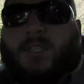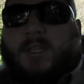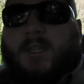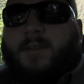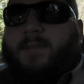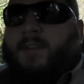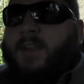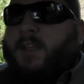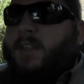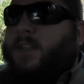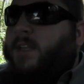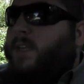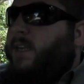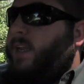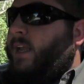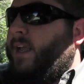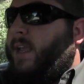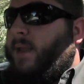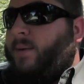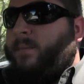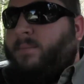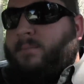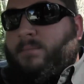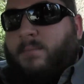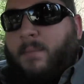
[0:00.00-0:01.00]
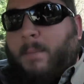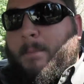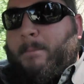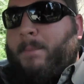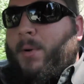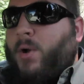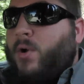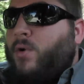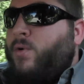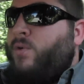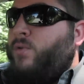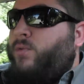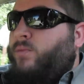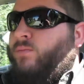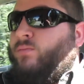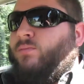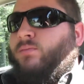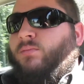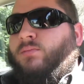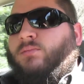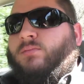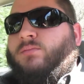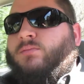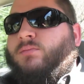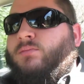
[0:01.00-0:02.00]
the living and the dead. Boom.
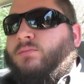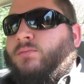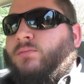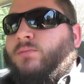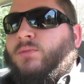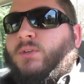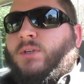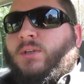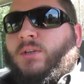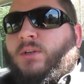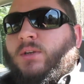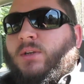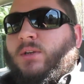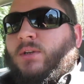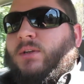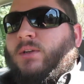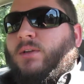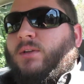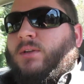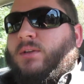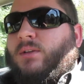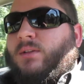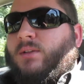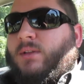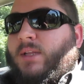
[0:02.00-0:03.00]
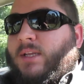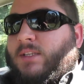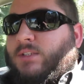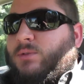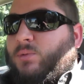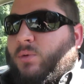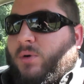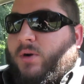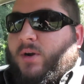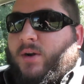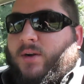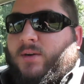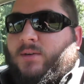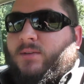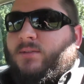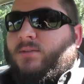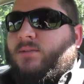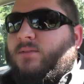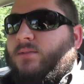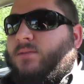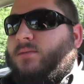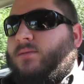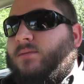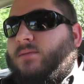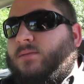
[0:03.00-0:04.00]
That's where
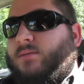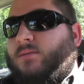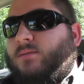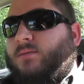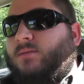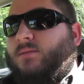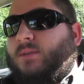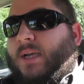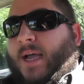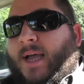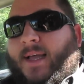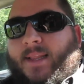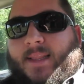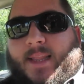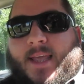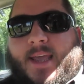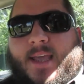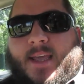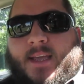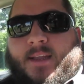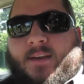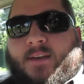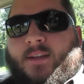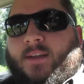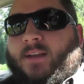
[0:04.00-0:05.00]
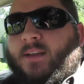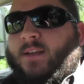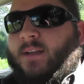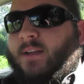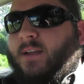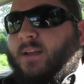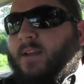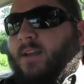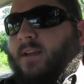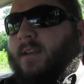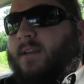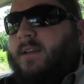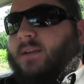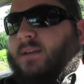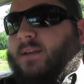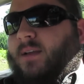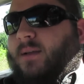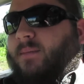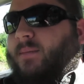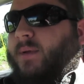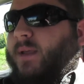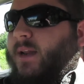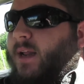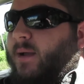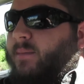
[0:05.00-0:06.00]
I land.
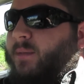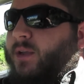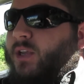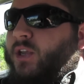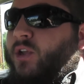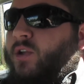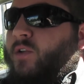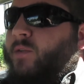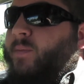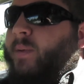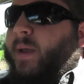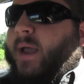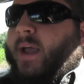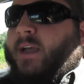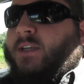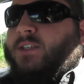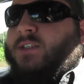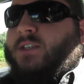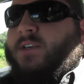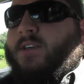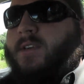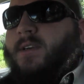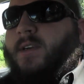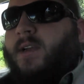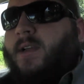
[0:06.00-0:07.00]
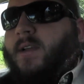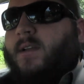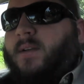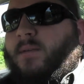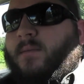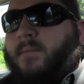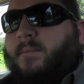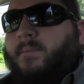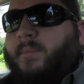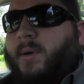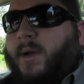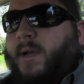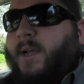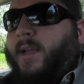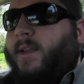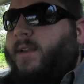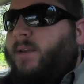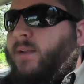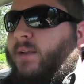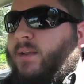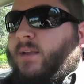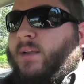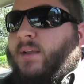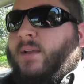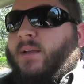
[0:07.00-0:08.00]
I mean, I'm a youth pastor, but
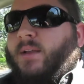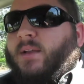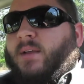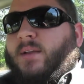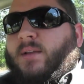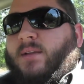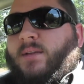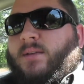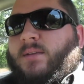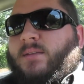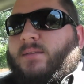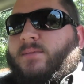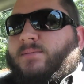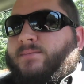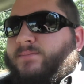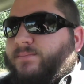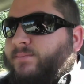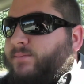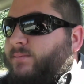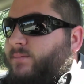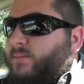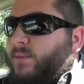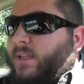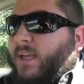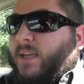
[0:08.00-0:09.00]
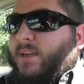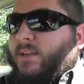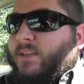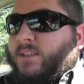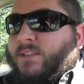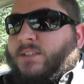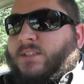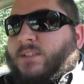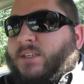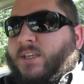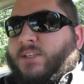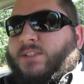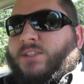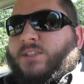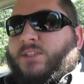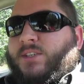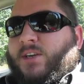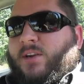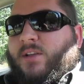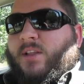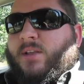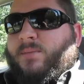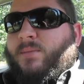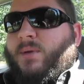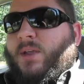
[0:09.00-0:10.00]
that doesn't
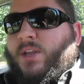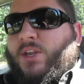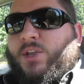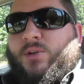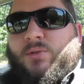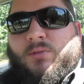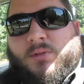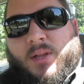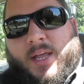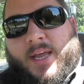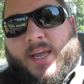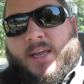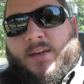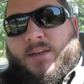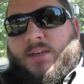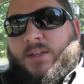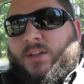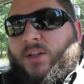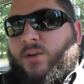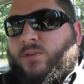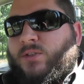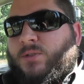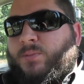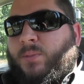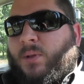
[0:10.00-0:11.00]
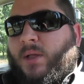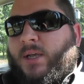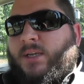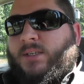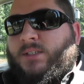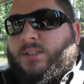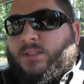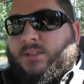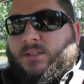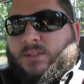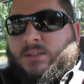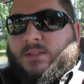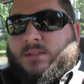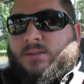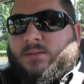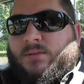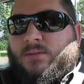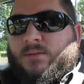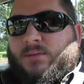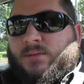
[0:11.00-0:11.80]
necessarily mean you land in those places.